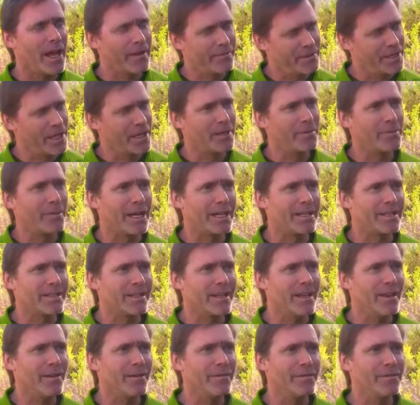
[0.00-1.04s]
I've done them
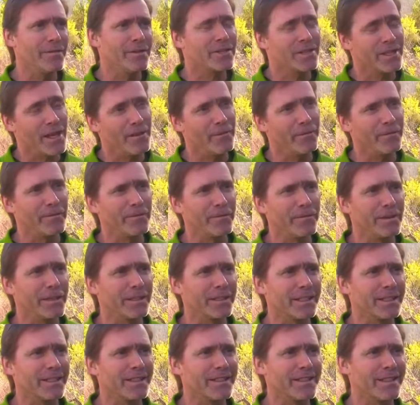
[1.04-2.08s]
myself,
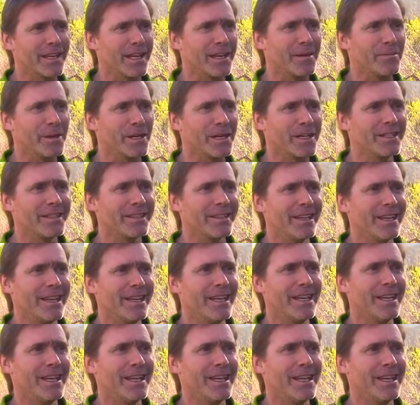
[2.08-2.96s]
self-inflicted snake bites.